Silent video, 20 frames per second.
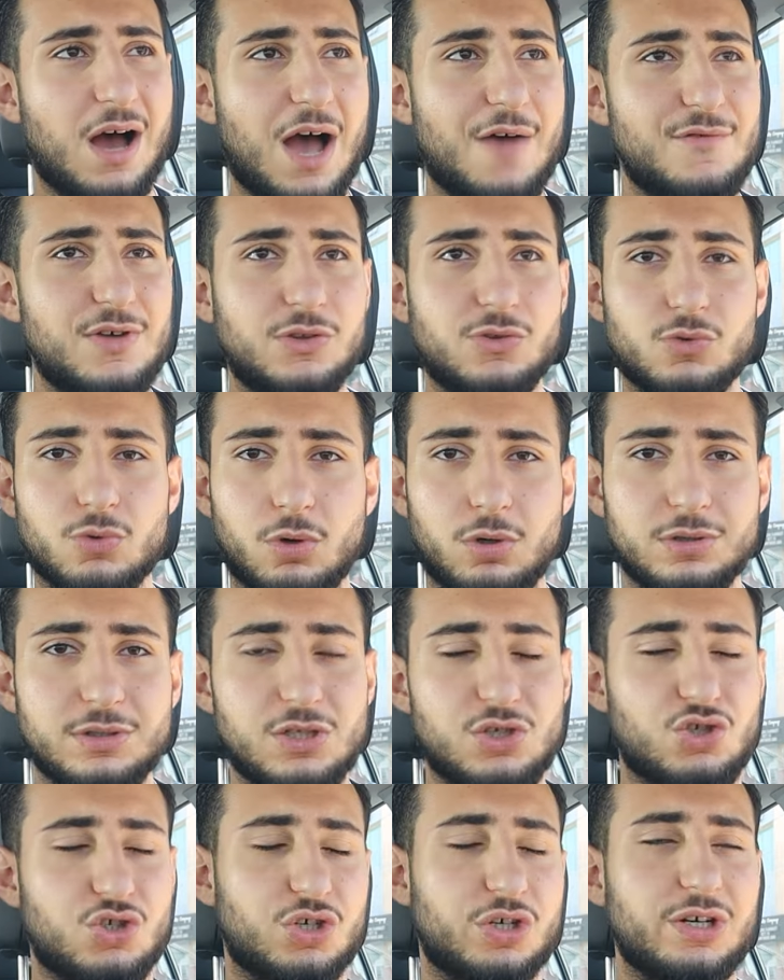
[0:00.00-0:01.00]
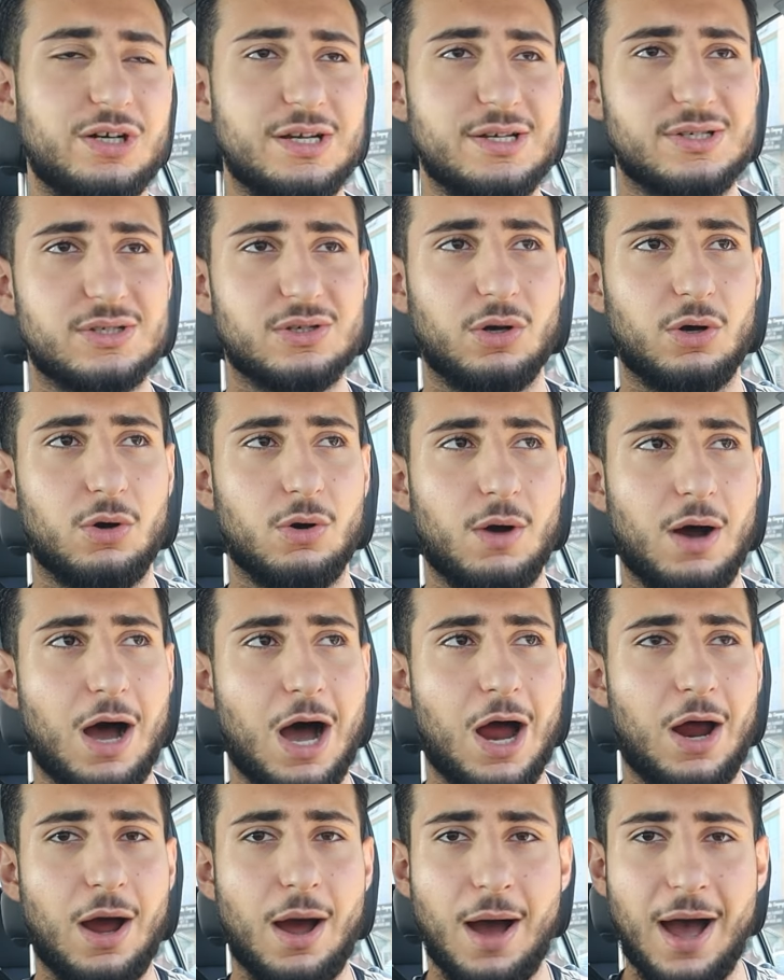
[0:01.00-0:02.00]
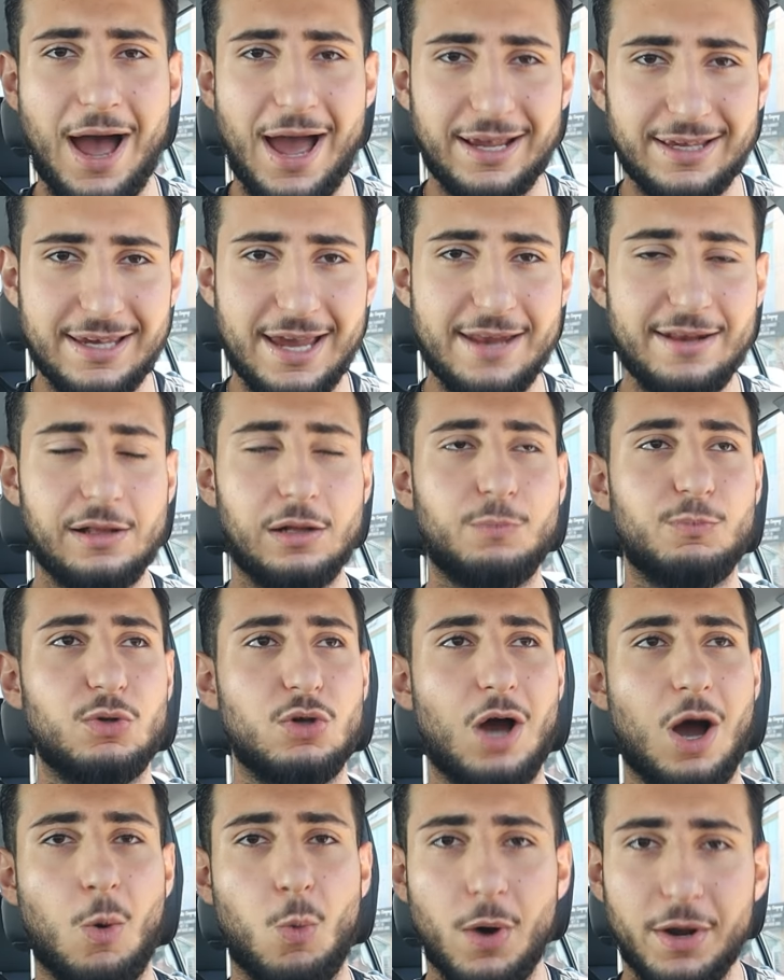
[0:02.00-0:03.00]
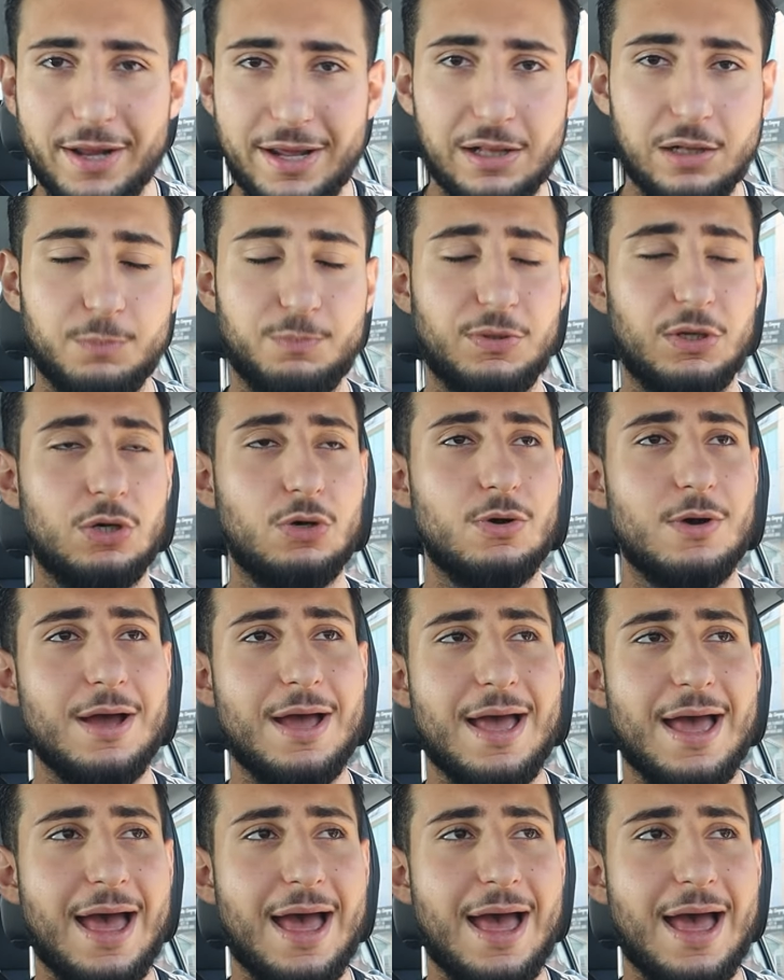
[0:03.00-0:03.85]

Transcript: I went through all these journeys. So I, I can help you. I want to help you.